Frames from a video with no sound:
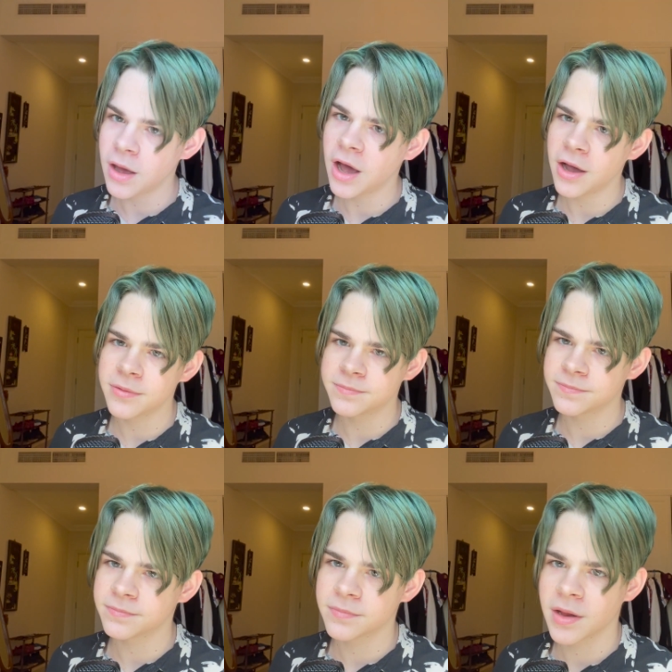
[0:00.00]
Uh,
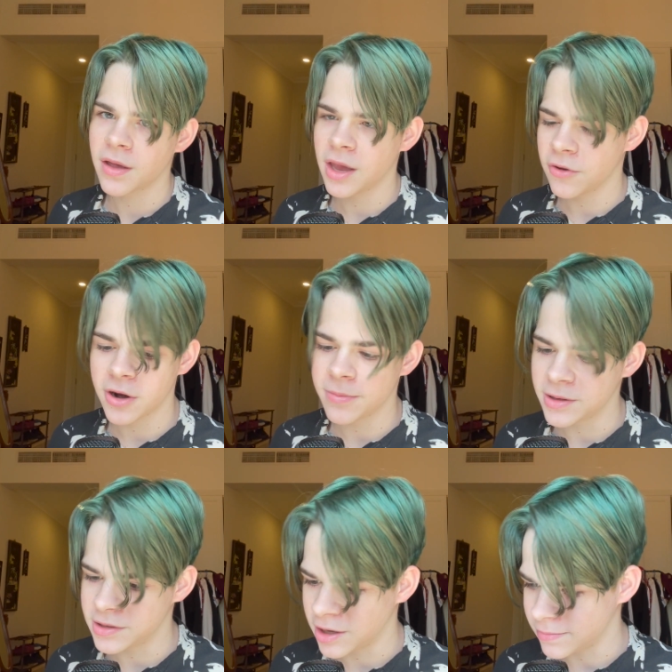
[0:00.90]

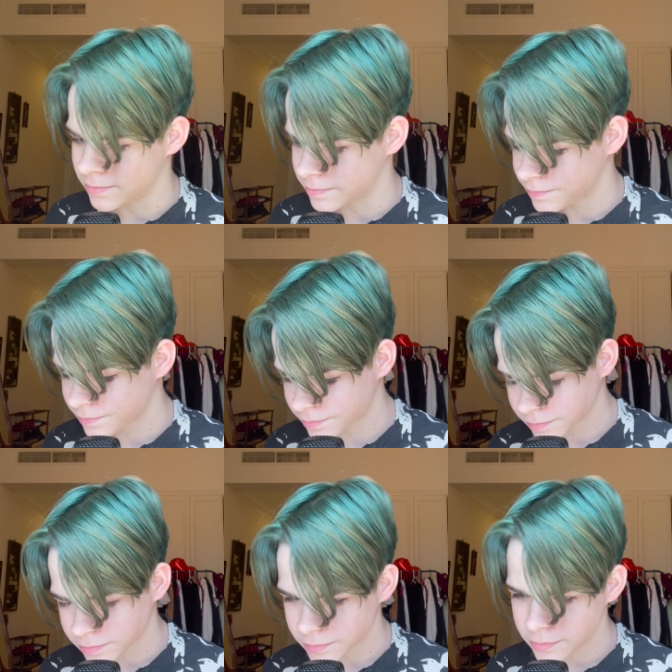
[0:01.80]
incredibly dumb.
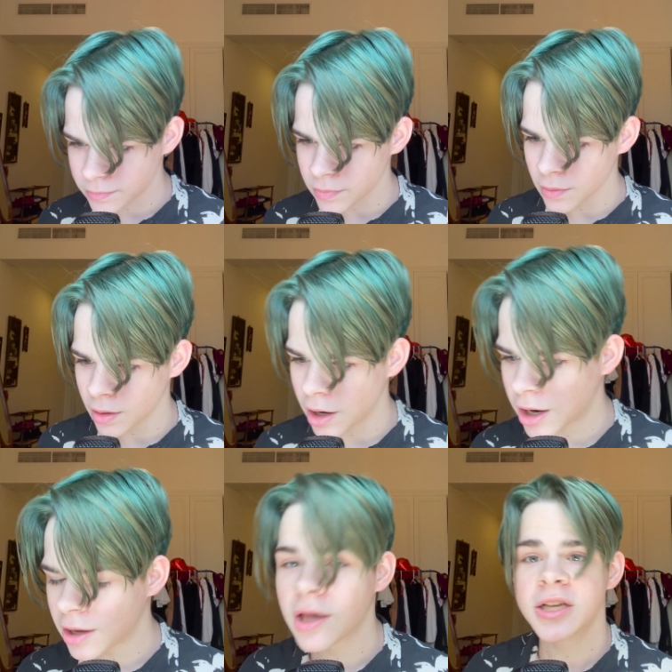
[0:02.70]

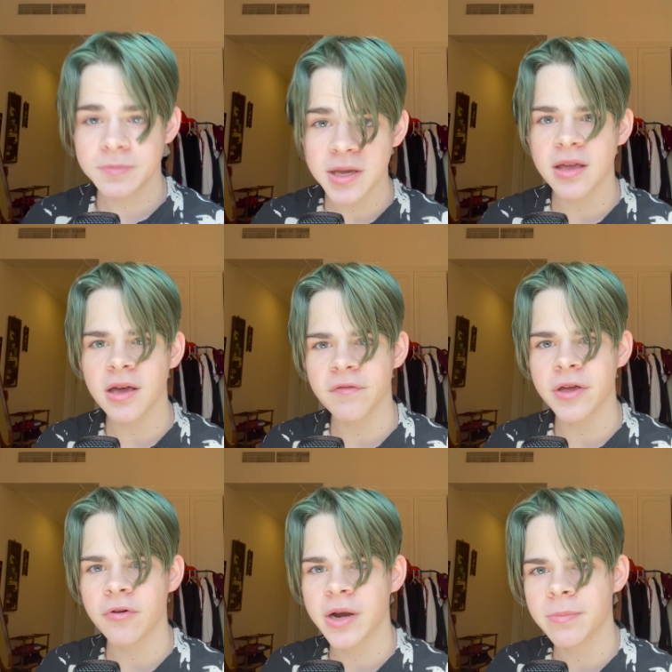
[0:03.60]
Uh, speaking of
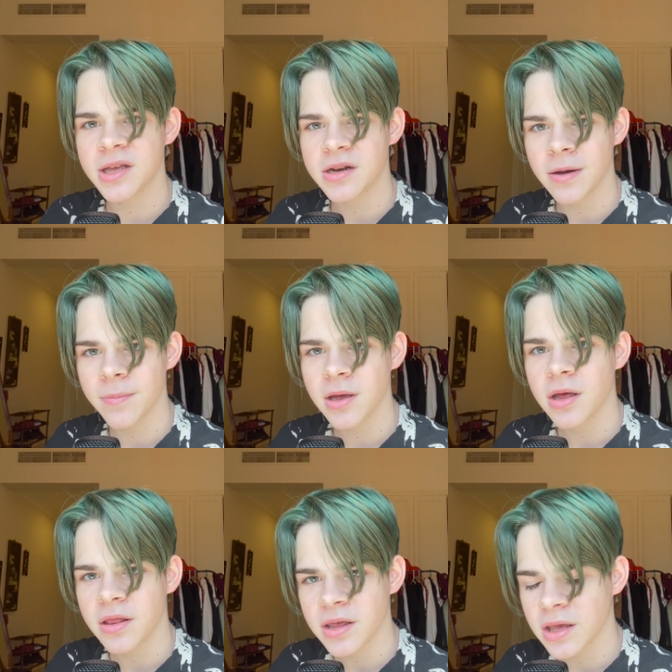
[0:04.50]
incredibly dumb,
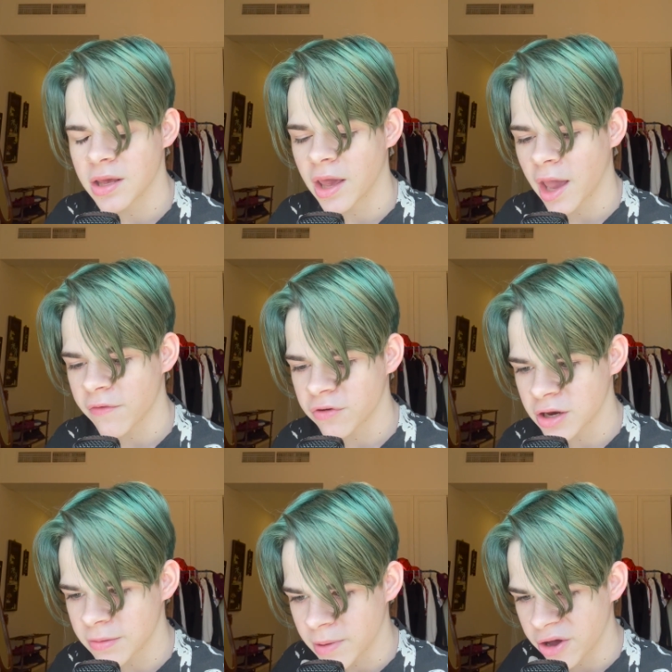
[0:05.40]
the
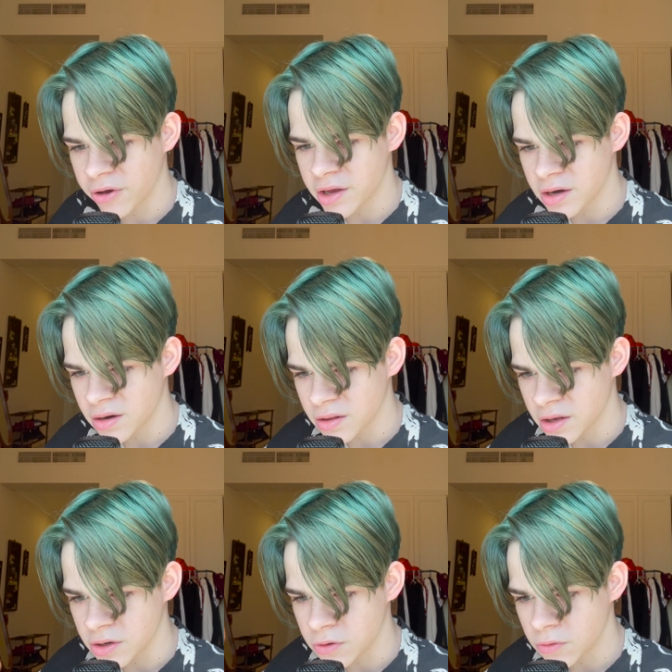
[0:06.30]
African American,
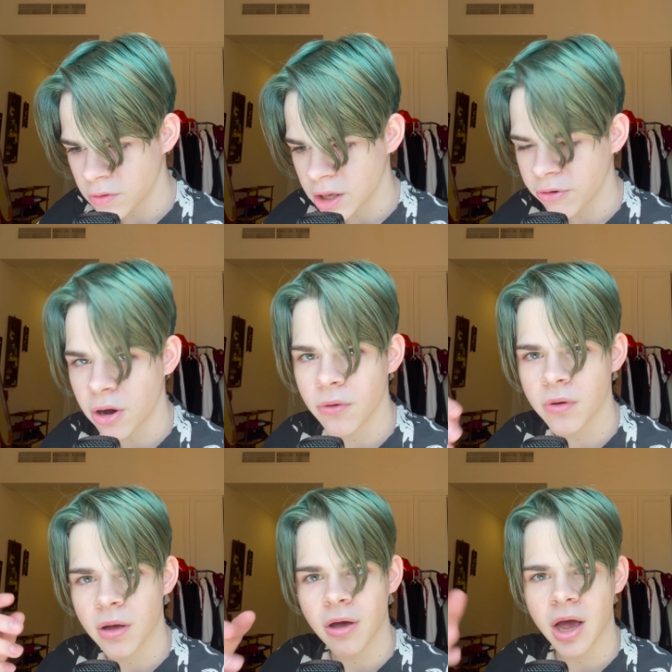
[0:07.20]
the new
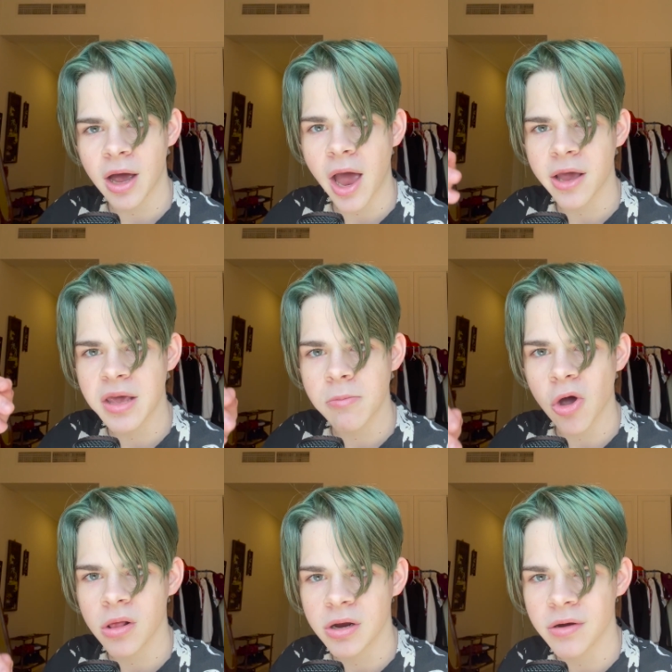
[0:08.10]
hero, uh, I keep
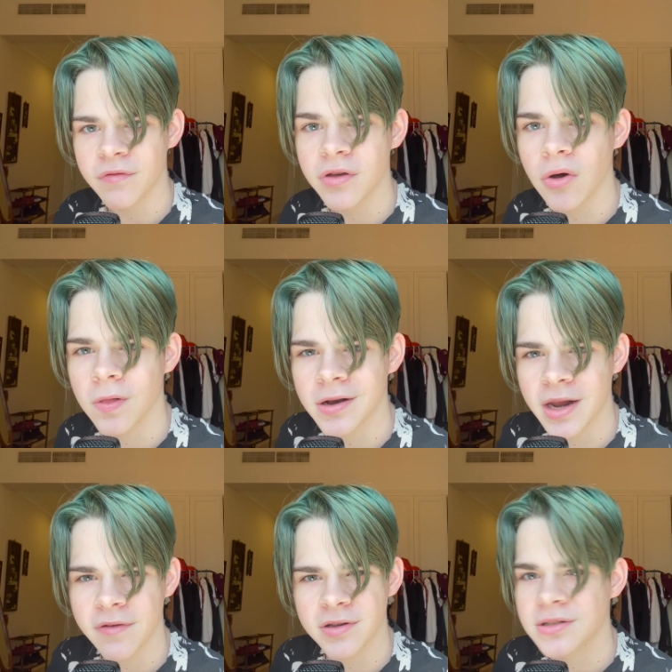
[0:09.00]
calling her Viola
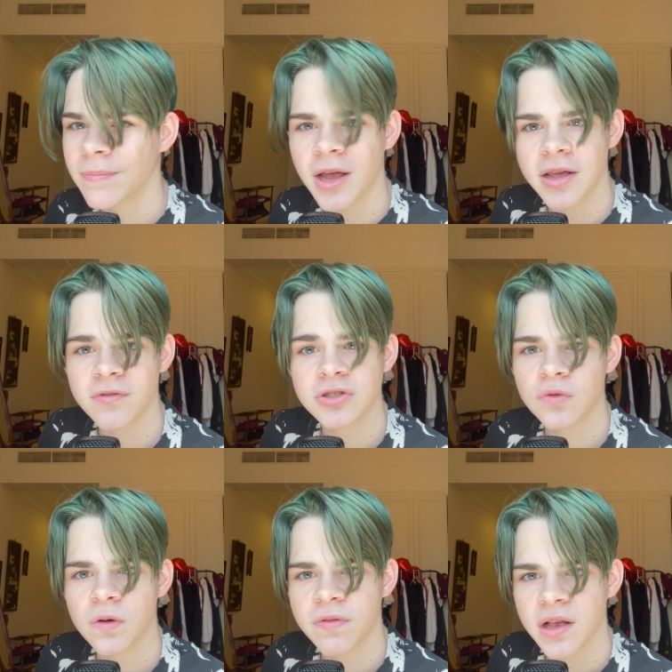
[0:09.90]
Davis, I'm not even
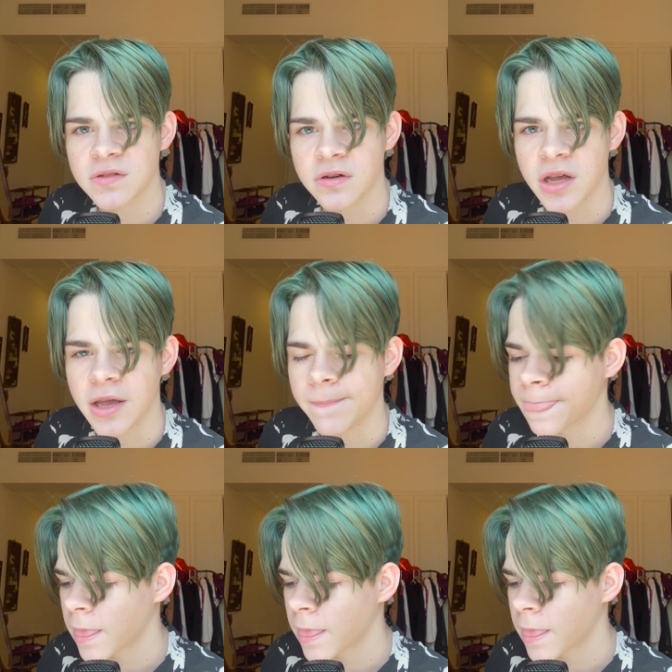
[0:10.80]
sure if that's her name.